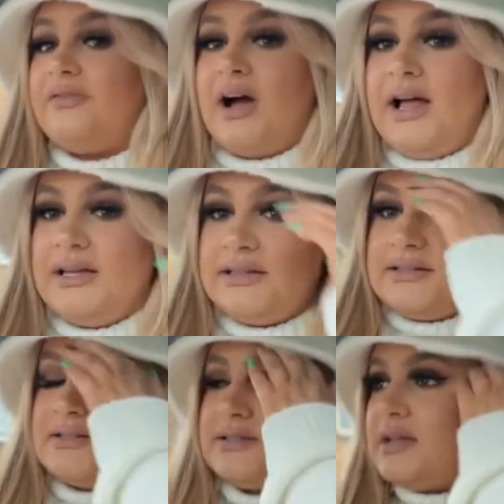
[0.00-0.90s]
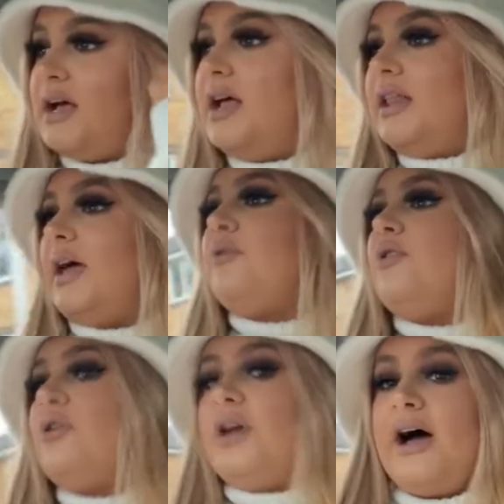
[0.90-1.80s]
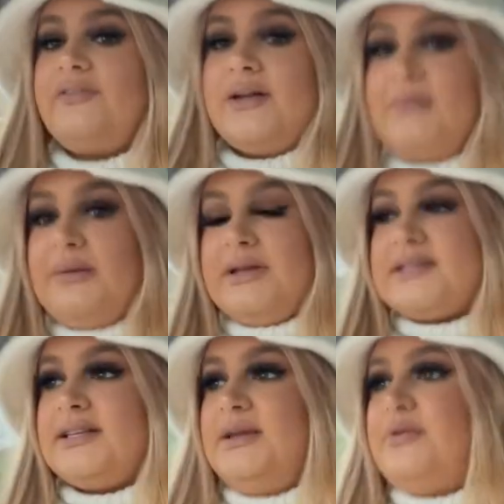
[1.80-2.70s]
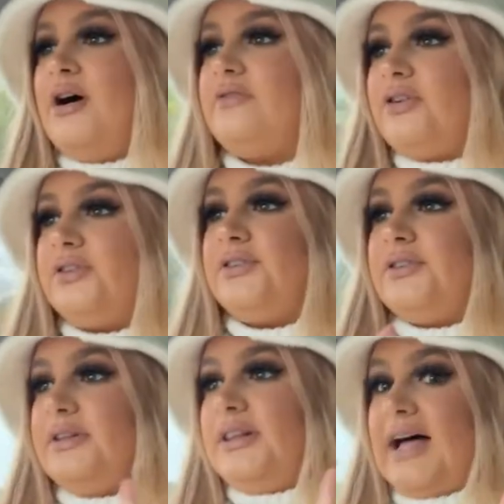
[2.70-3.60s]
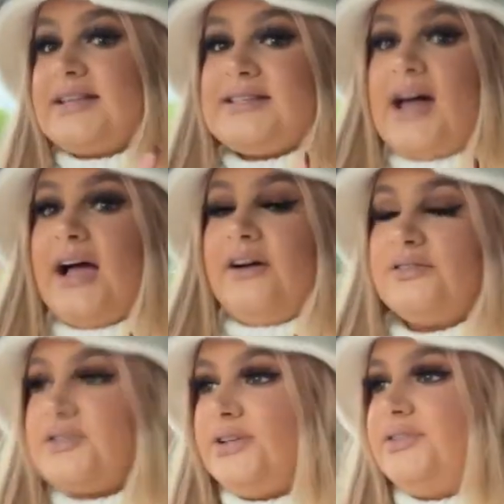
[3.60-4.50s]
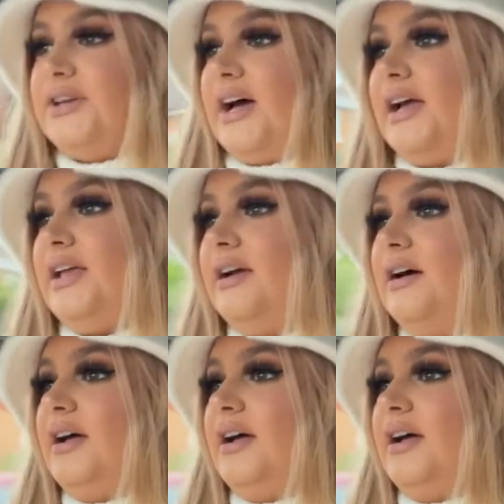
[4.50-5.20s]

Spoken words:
friends. Like, we're all gonna have like maybe a sleepover on last night on Sunday.